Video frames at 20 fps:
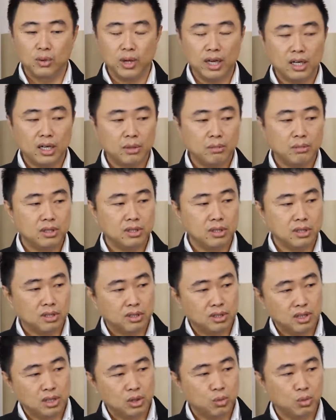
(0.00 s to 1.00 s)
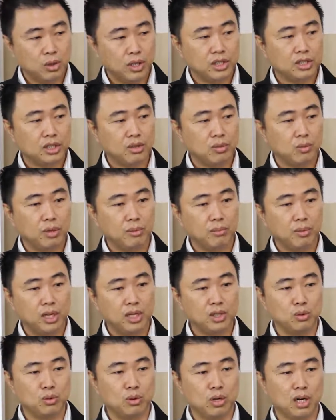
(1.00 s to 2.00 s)
You end up in a situation whereby
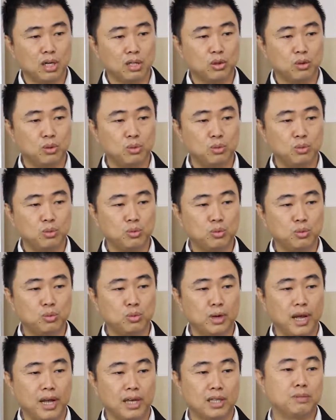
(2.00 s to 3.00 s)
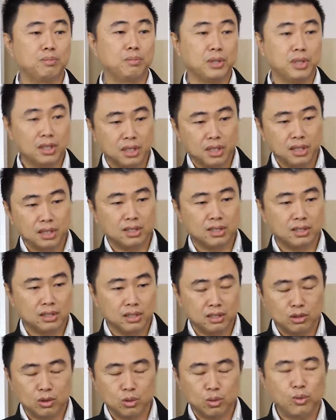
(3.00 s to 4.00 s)
you are too expertise
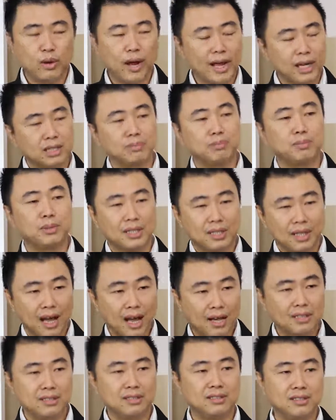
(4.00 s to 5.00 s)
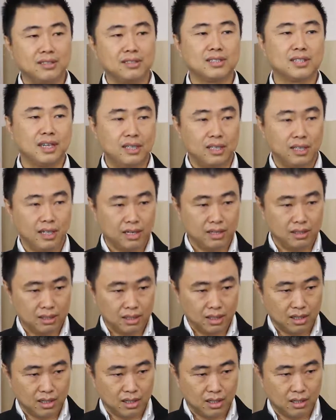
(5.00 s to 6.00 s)
inside that
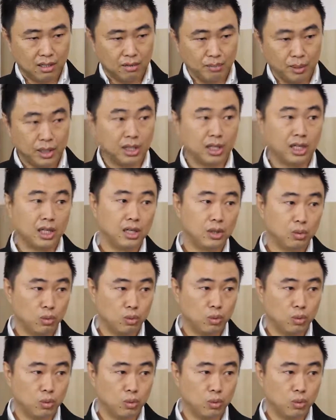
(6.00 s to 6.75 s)
particular